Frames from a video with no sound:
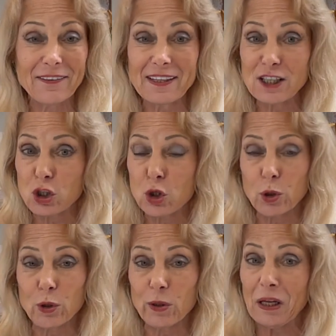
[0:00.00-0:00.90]
in this
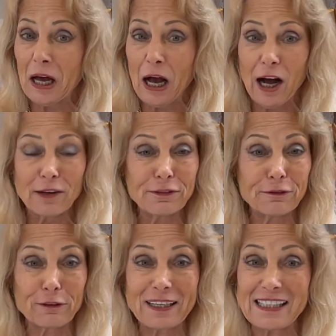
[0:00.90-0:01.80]
circle of
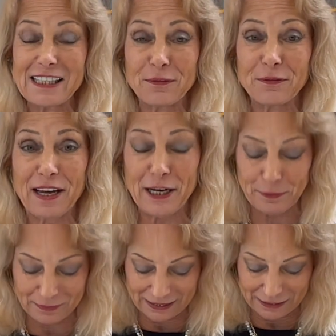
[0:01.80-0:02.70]
friends and
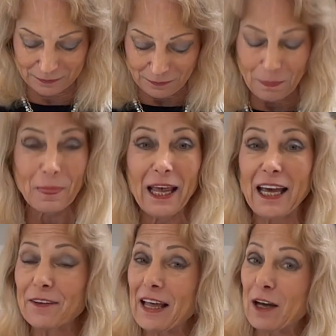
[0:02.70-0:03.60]
family.
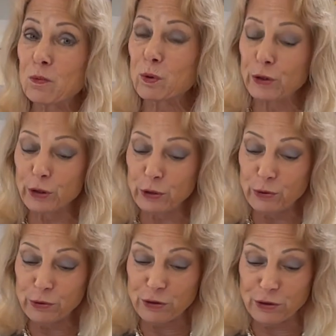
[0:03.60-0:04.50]
And that
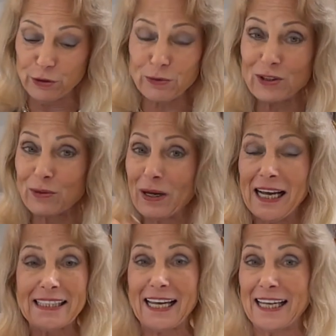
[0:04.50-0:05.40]
renews you to
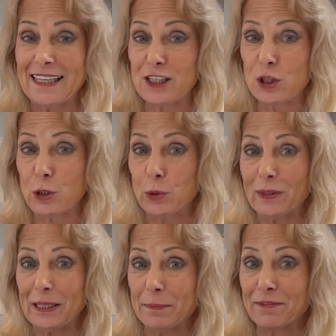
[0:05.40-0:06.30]
take this new
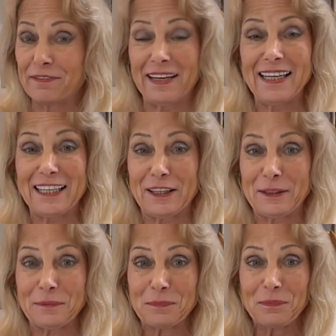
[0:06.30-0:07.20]
leap of faith
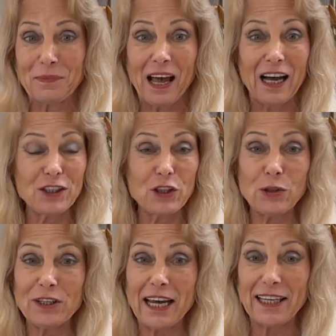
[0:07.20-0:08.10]
uh, to
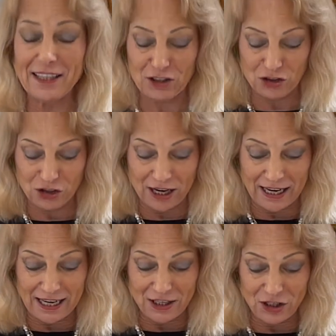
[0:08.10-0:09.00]
take this
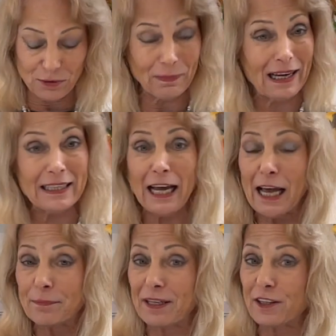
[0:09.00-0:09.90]
change. It might
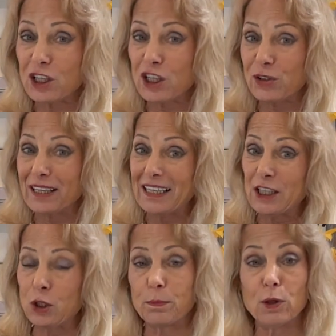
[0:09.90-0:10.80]
be that you're needing
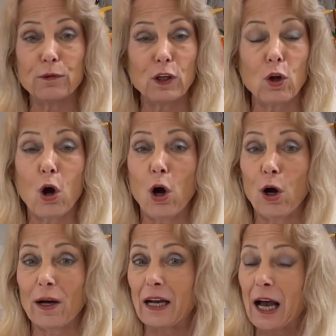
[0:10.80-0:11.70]
to move
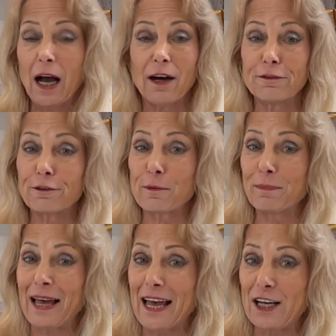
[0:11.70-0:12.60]
along uh, from
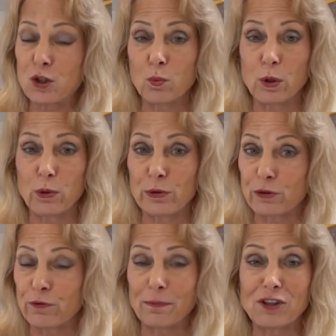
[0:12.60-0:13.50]
past wounds,
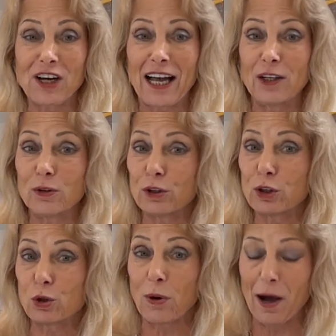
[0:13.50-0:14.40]
from childhood
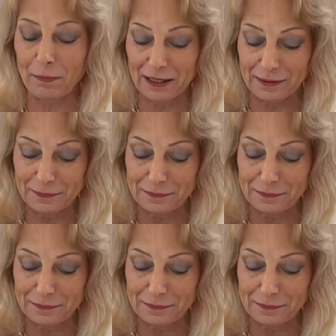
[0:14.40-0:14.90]
trauma.